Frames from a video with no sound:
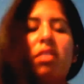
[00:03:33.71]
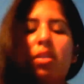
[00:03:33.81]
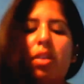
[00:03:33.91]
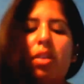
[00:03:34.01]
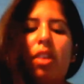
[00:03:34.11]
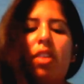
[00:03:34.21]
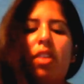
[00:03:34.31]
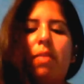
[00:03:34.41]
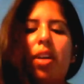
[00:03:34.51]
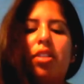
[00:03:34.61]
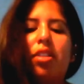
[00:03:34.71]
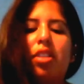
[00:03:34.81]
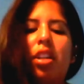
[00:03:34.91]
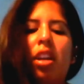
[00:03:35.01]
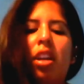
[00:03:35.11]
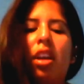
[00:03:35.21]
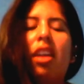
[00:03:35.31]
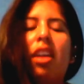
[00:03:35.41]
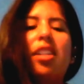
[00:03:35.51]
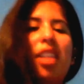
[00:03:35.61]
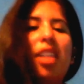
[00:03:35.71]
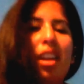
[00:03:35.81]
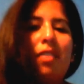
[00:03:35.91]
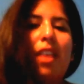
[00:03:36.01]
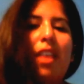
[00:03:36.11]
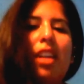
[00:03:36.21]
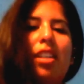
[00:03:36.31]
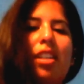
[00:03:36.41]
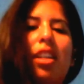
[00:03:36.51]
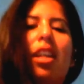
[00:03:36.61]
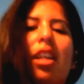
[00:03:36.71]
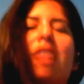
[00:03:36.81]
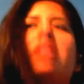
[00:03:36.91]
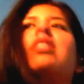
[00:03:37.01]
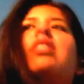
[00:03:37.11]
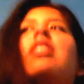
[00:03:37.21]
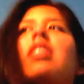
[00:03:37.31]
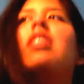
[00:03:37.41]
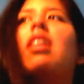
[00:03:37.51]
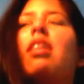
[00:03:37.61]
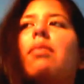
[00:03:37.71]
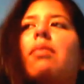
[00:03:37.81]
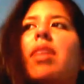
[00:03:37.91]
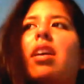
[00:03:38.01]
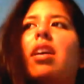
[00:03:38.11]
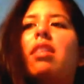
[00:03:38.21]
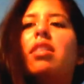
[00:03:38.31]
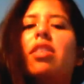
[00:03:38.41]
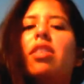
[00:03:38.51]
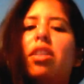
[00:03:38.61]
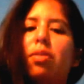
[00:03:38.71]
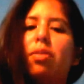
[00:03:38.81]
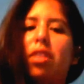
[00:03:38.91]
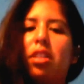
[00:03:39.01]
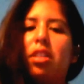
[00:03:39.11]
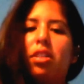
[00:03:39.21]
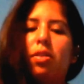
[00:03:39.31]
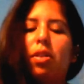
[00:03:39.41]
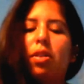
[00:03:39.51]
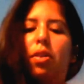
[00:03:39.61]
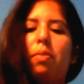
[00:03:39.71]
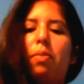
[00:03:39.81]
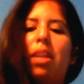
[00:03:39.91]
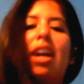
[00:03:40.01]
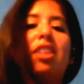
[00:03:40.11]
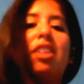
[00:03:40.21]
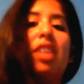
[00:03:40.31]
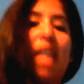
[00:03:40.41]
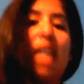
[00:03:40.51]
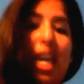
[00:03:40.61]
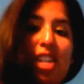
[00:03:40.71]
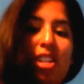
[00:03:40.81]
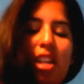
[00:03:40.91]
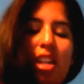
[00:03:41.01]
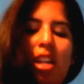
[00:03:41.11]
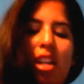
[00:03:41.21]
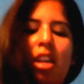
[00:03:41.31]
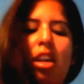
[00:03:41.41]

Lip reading: Didn't really hurt that much, and it did get infected. It actually didn't heal until I switched it to a hoop, and I actually gauged it.